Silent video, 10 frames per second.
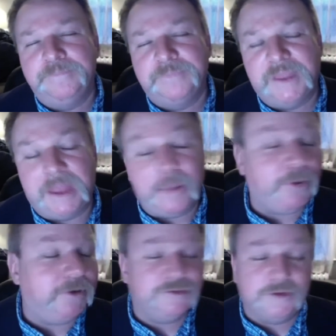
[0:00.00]

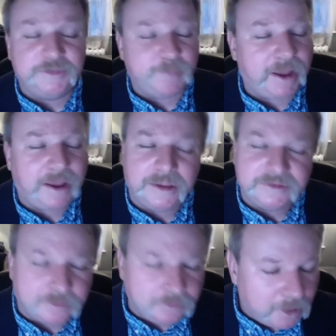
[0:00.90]
Empire Strikes Back has a
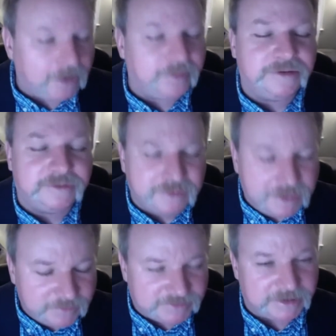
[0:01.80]
lot of these
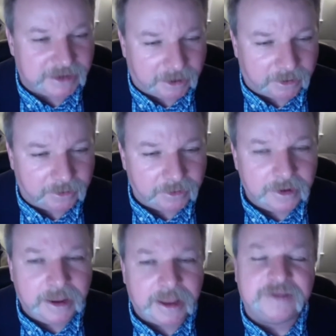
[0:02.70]
themes in there,
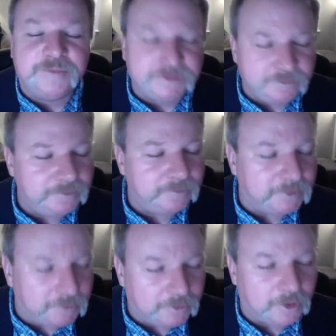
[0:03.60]
especially when
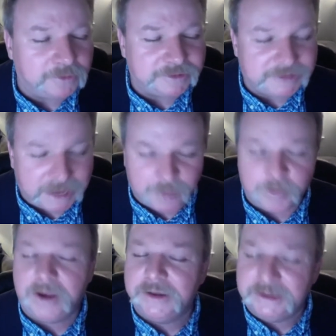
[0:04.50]
Luke goes to
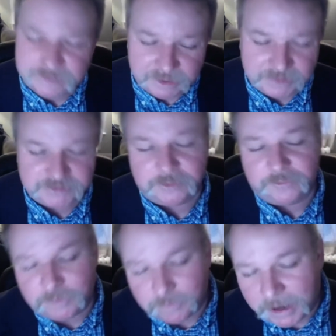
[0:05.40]
Dagobah and he's like surfing
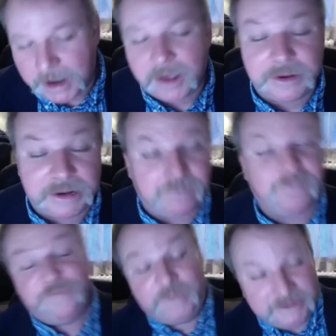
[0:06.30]
around and he
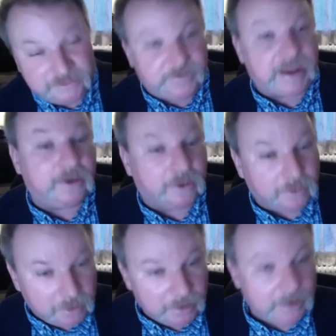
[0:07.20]
fights Vader,
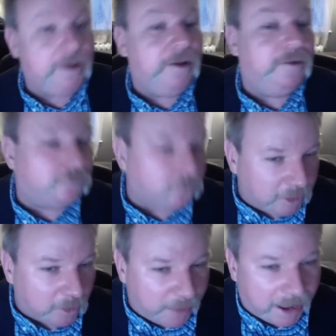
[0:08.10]

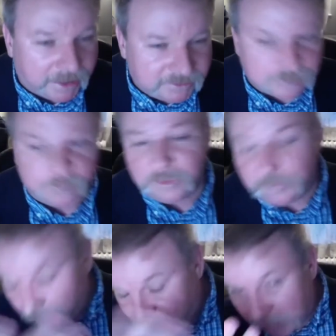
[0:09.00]
beheads him,
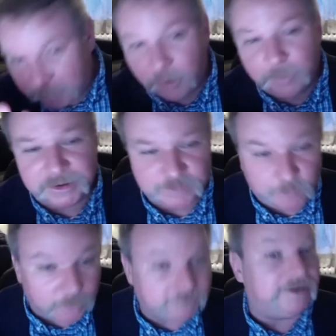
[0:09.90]
his helmet
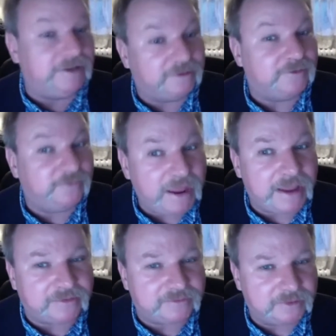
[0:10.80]
explodes and it's his
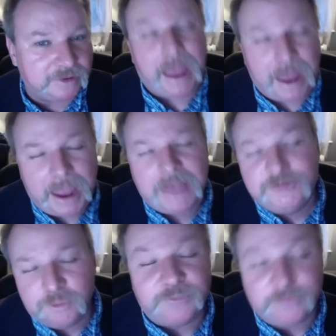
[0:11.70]
face. As
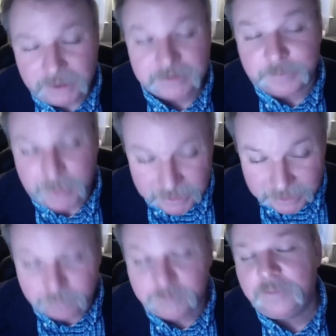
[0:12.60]
you reflect upon
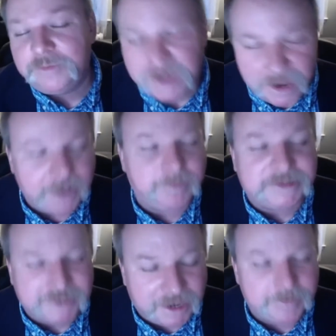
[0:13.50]
it time and
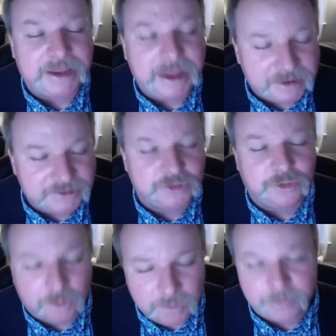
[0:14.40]
time again, as you
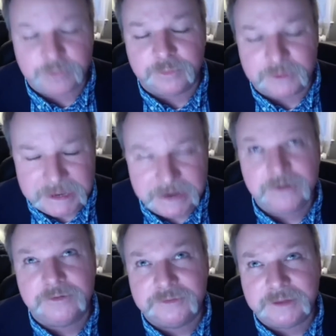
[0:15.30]
grow up through the
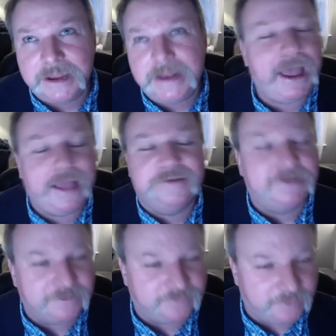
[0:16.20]
years, it has a
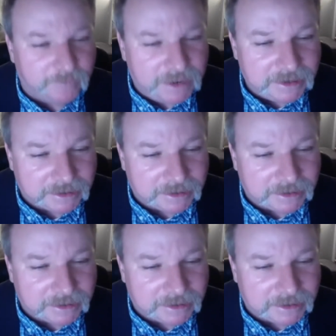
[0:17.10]
different meaning.